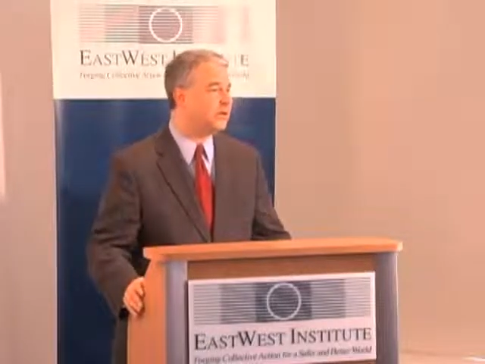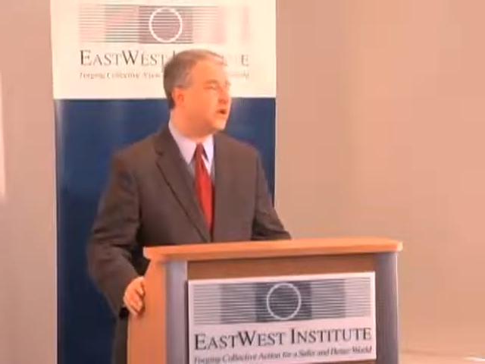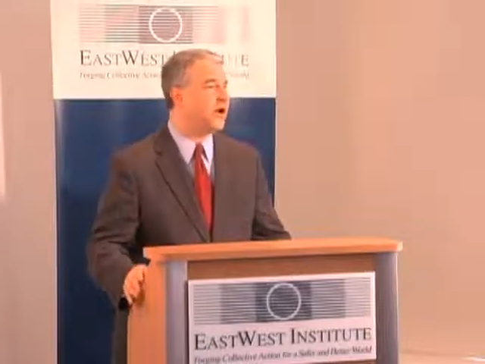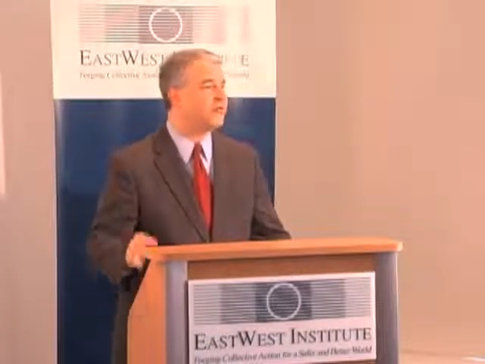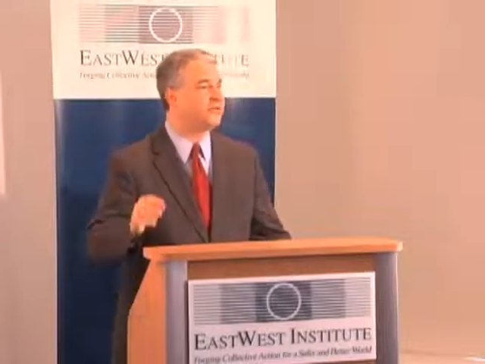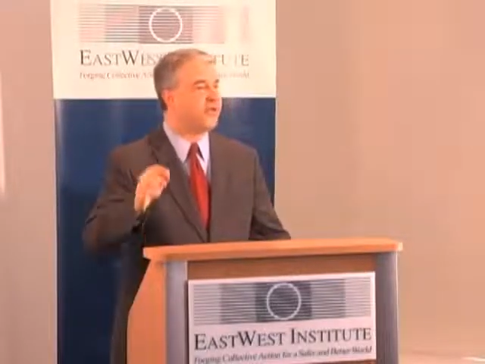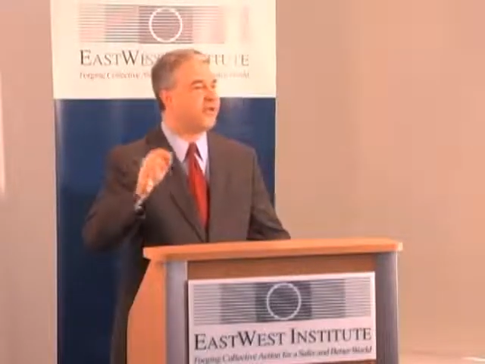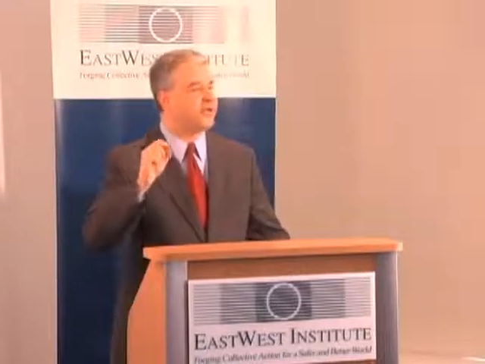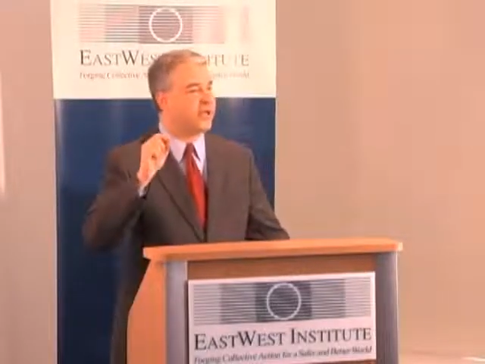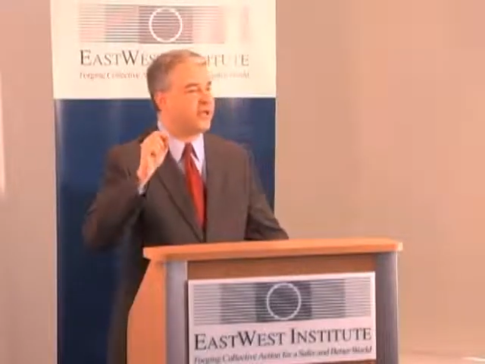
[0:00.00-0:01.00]
because
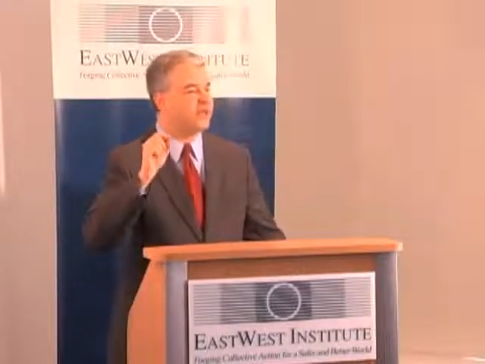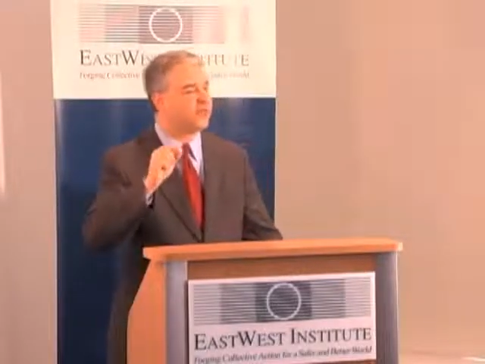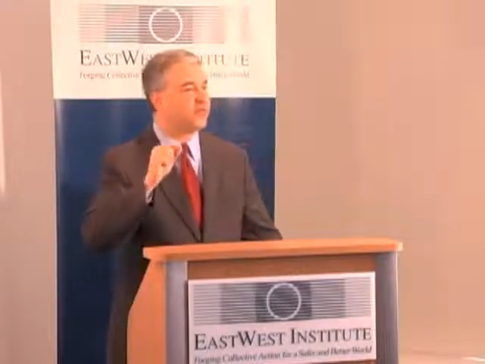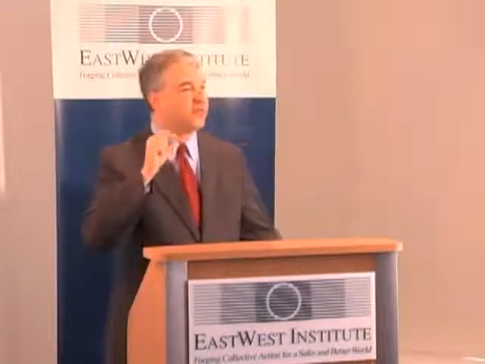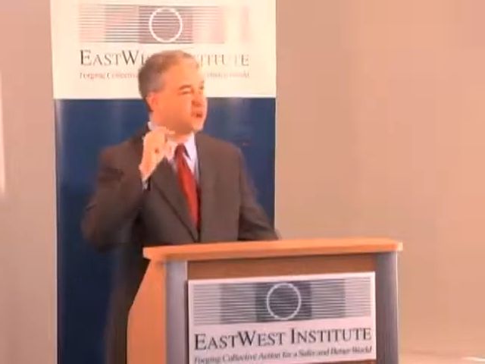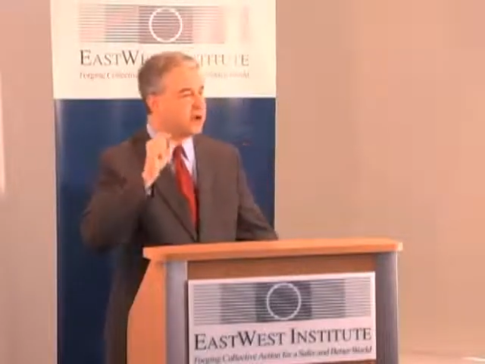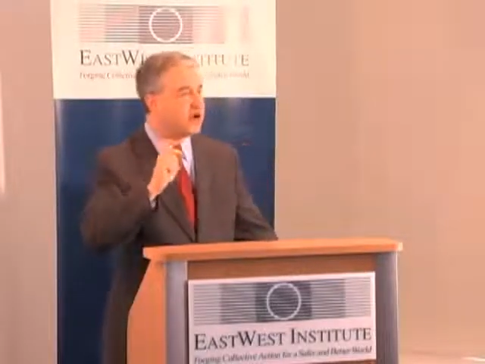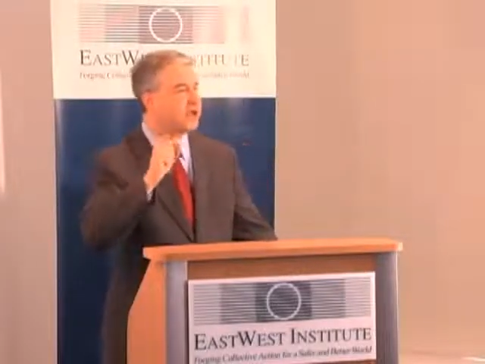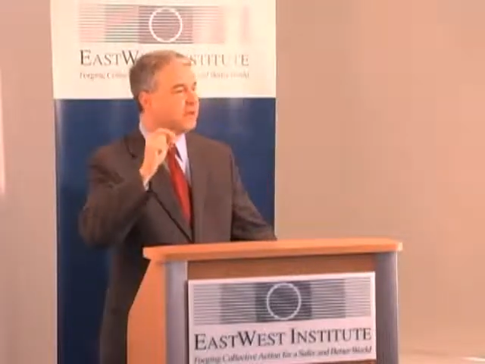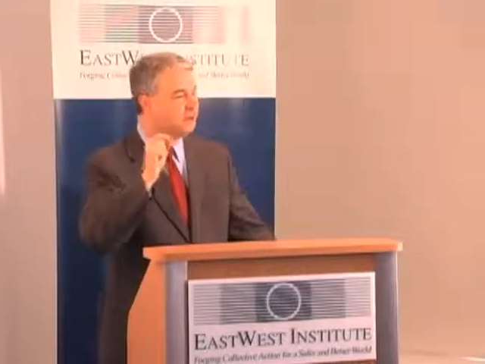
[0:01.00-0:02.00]
it is for the
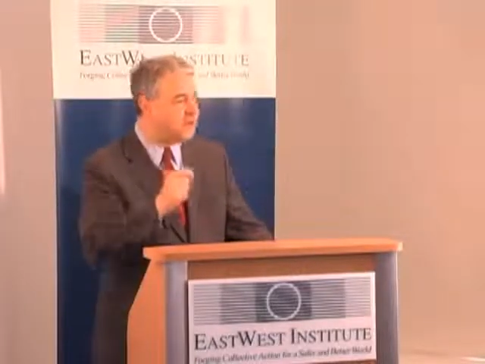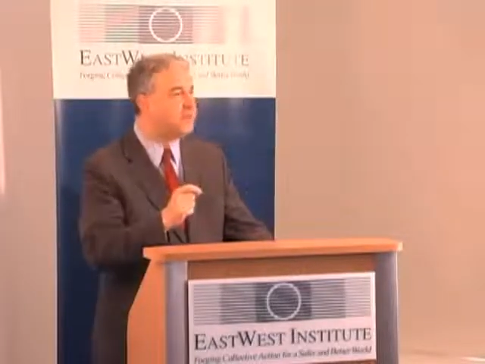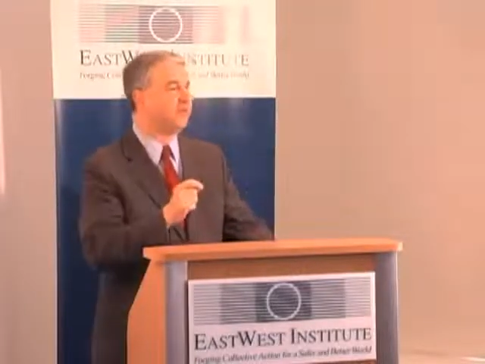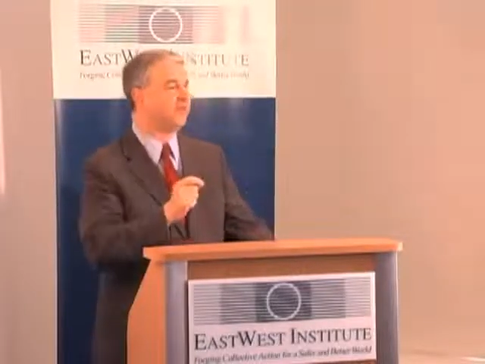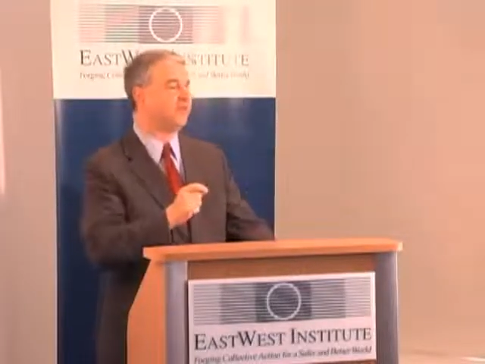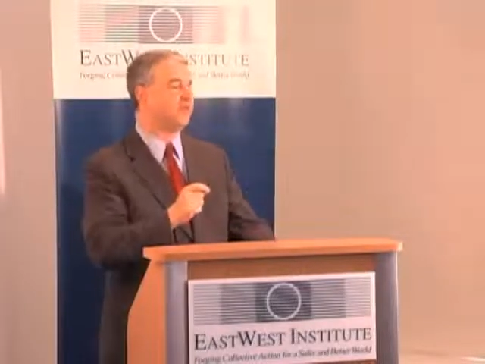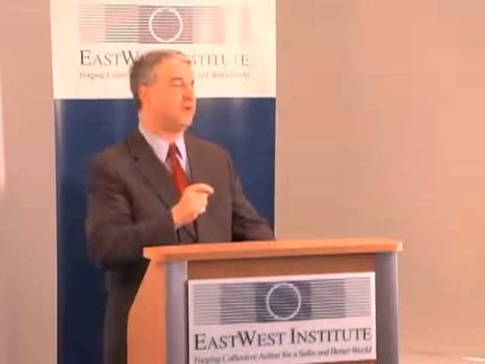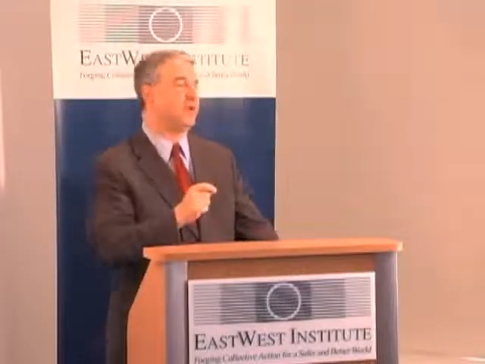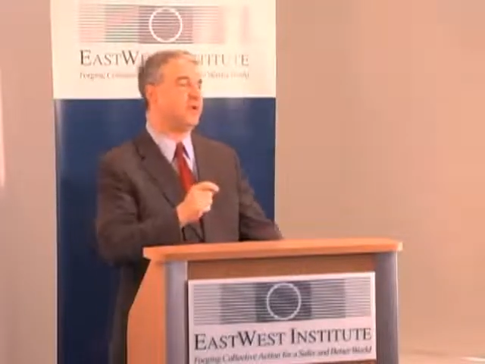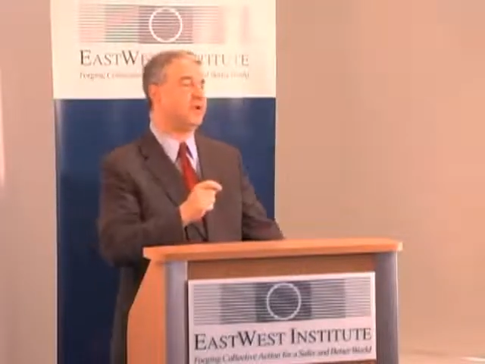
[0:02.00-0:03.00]
American people to
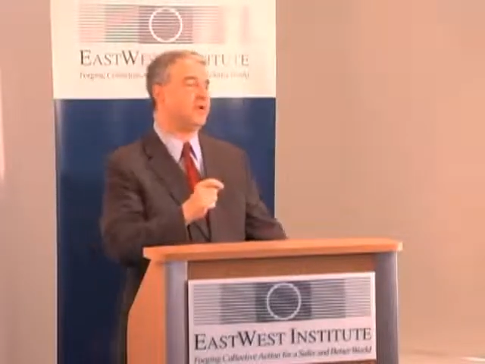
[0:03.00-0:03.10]
say